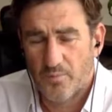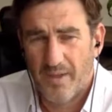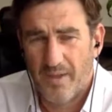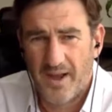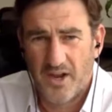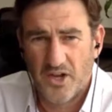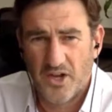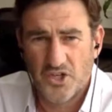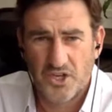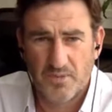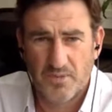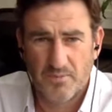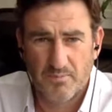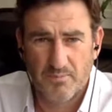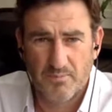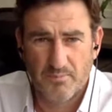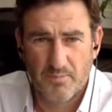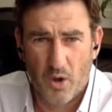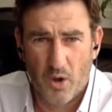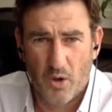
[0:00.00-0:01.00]
managing
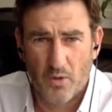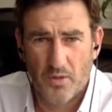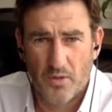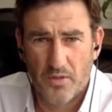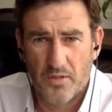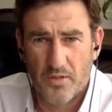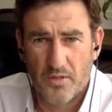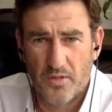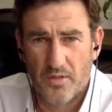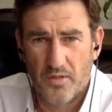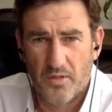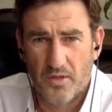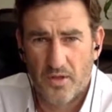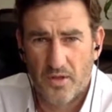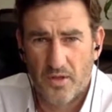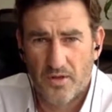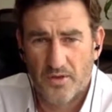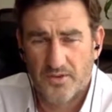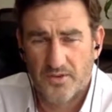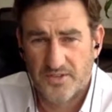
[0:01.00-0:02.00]
both
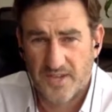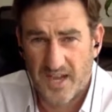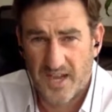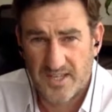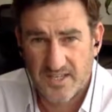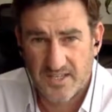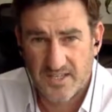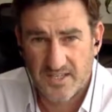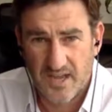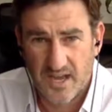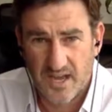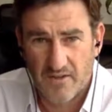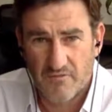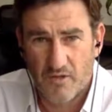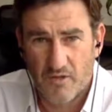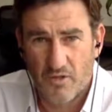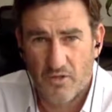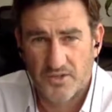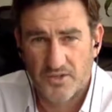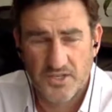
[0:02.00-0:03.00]
the day-to-day
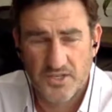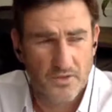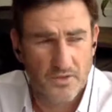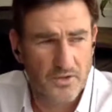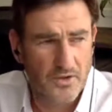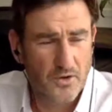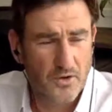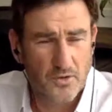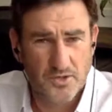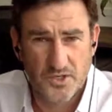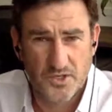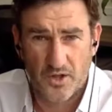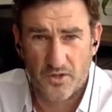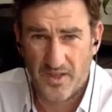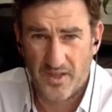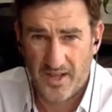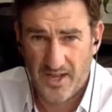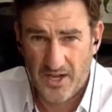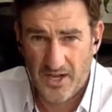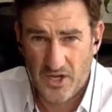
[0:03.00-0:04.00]
volatility and also
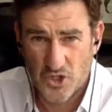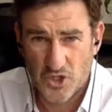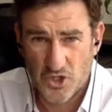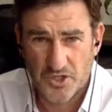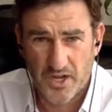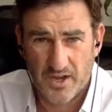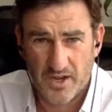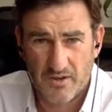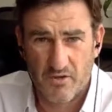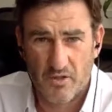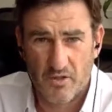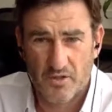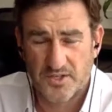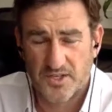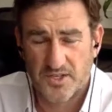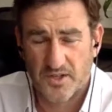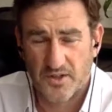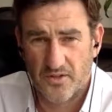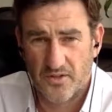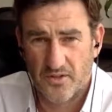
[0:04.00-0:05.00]
the intraday
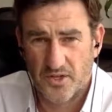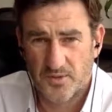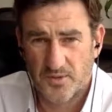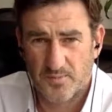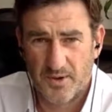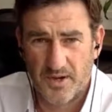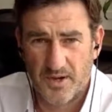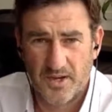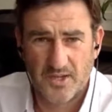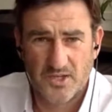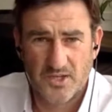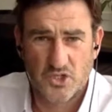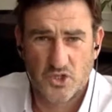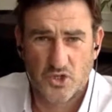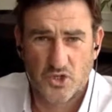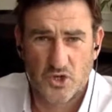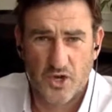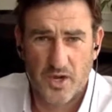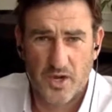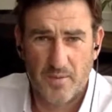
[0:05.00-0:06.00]
volatility that's been
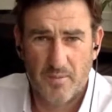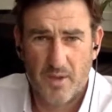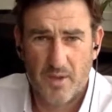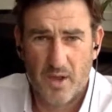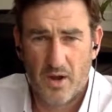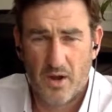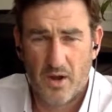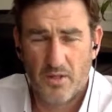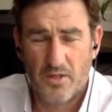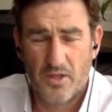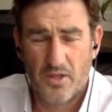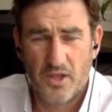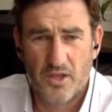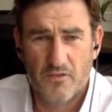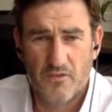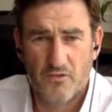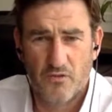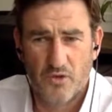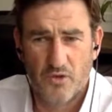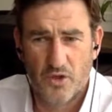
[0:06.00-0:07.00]
extreme. And I think
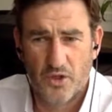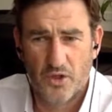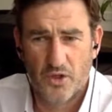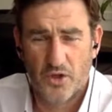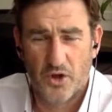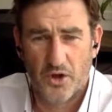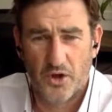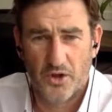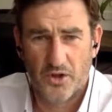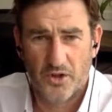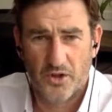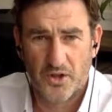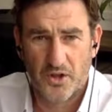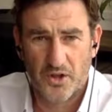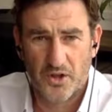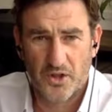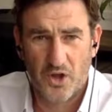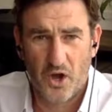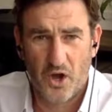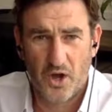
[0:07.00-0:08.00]
you've really got to
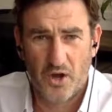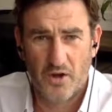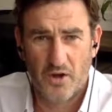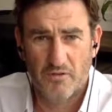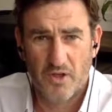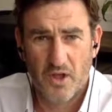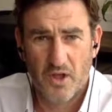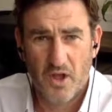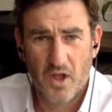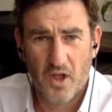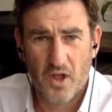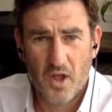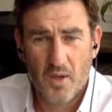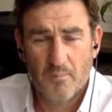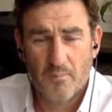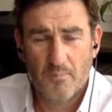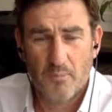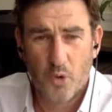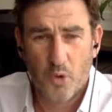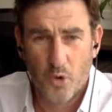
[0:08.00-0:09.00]
kind of
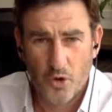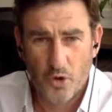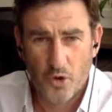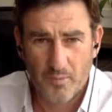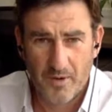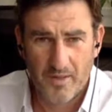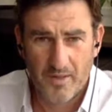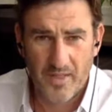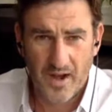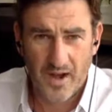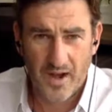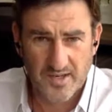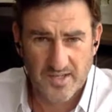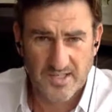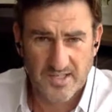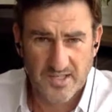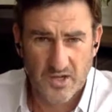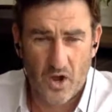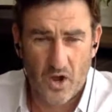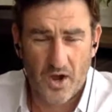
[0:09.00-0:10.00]
put a bit of that
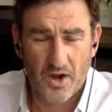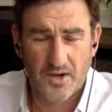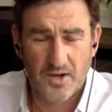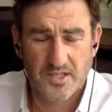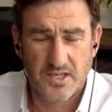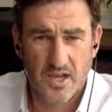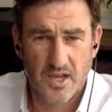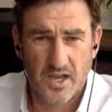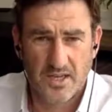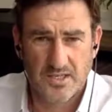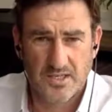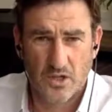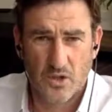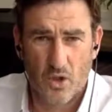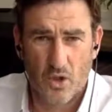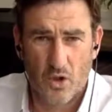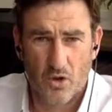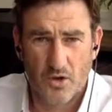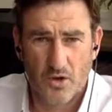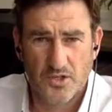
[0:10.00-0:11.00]
aside as a
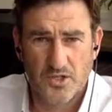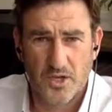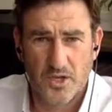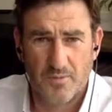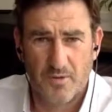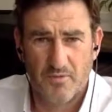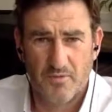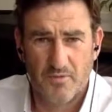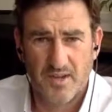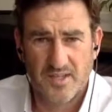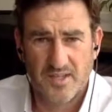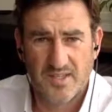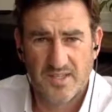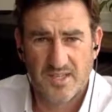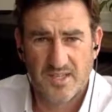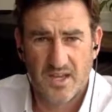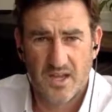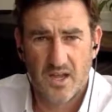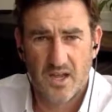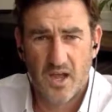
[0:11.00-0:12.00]
longer-term
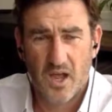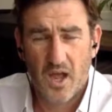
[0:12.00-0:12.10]
investor.